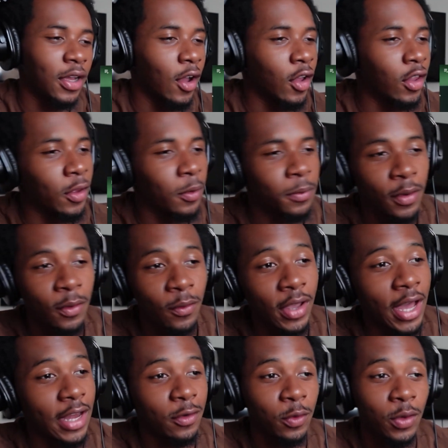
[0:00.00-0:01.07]
Hold on, bro. We
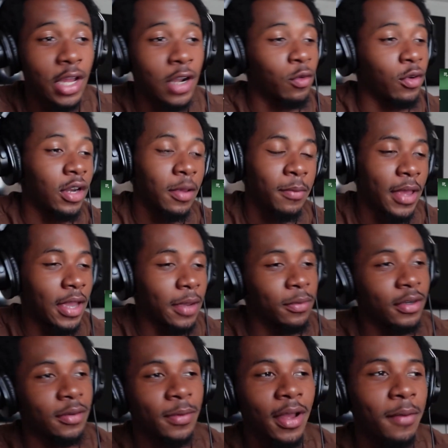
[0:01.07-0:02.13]
gotta run that back,
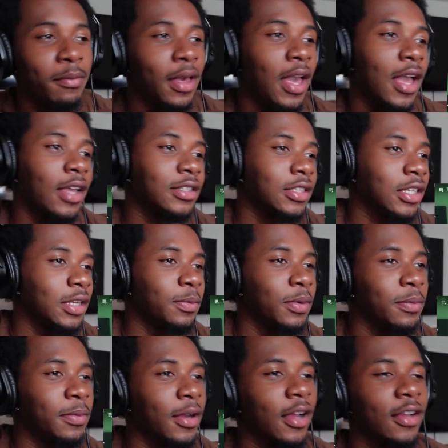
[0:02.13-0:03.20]
bro. My bad, Sleepy,
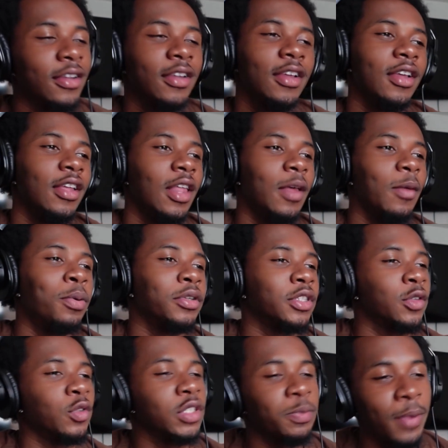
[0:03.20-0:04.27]
bro. Let me put some
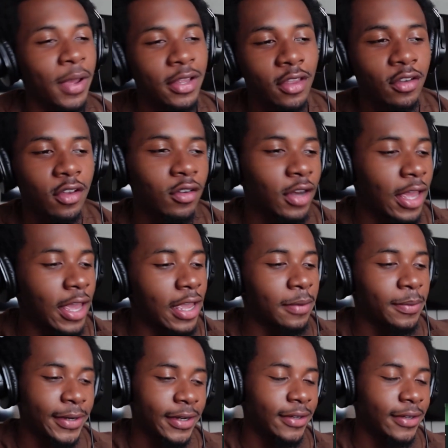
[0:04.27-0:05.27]
respect on your name, bro.